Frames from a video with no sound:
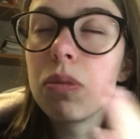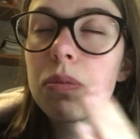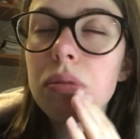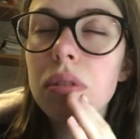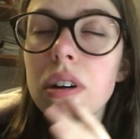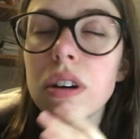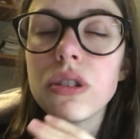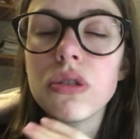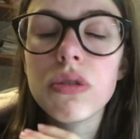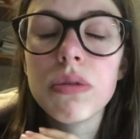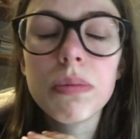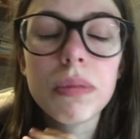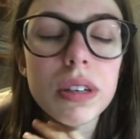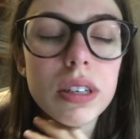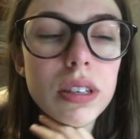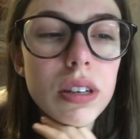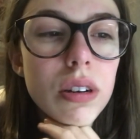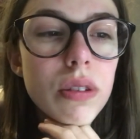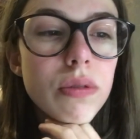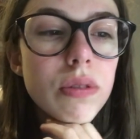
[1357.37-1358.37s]
of pressure on
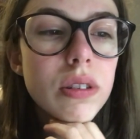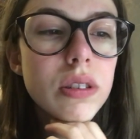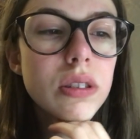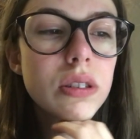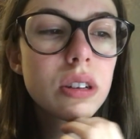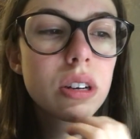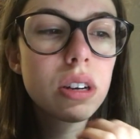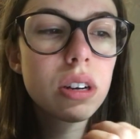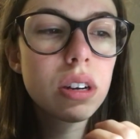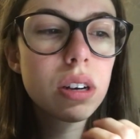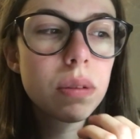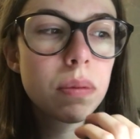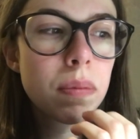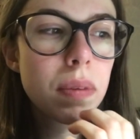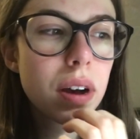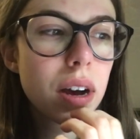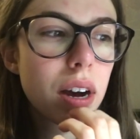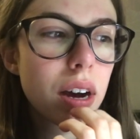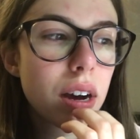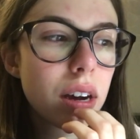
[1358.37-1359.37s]
myself this
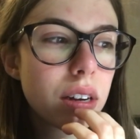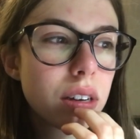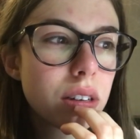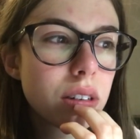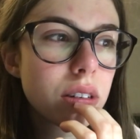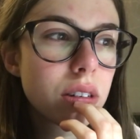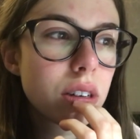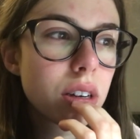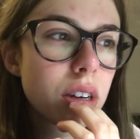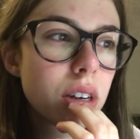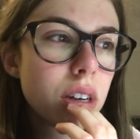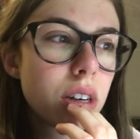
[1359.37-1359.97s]
term, and